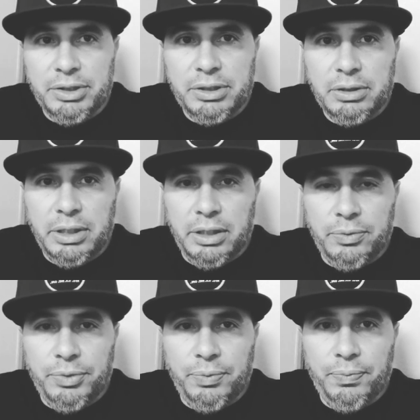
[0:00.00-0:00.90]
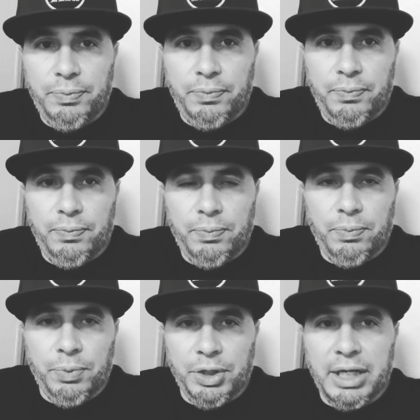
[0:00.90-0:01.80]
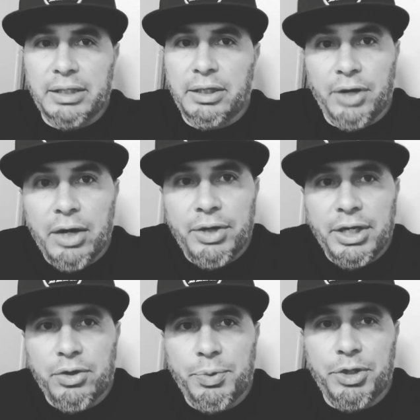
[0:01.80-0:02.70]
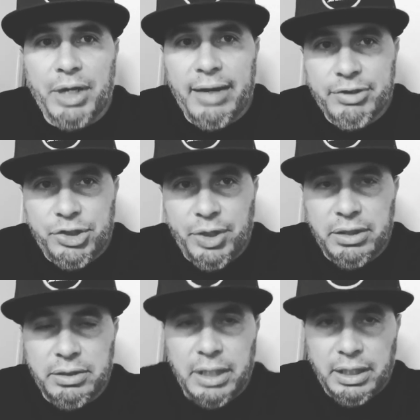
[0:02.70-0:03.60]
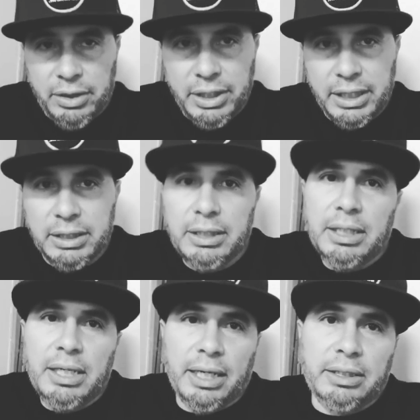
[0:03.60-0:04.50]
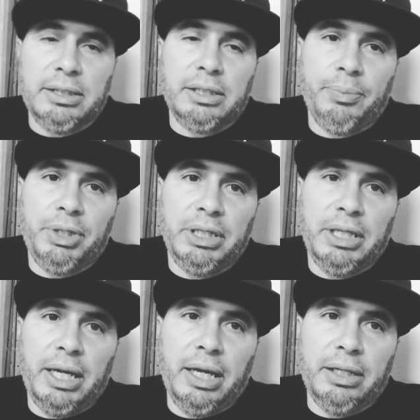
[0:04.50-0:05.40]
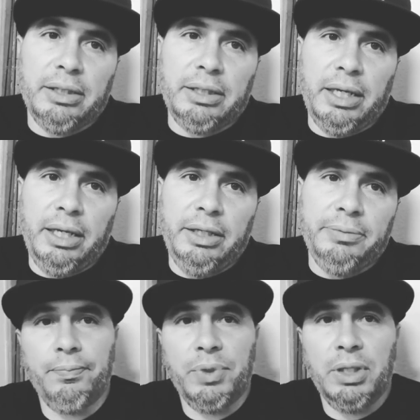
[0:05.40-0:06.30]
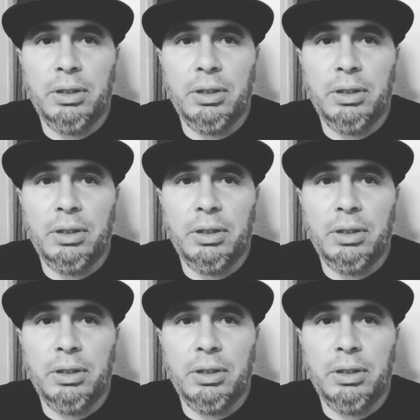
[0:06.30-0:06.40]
we're not in their area or we don't have a trainer in their area, and it's something that they can use a little bit more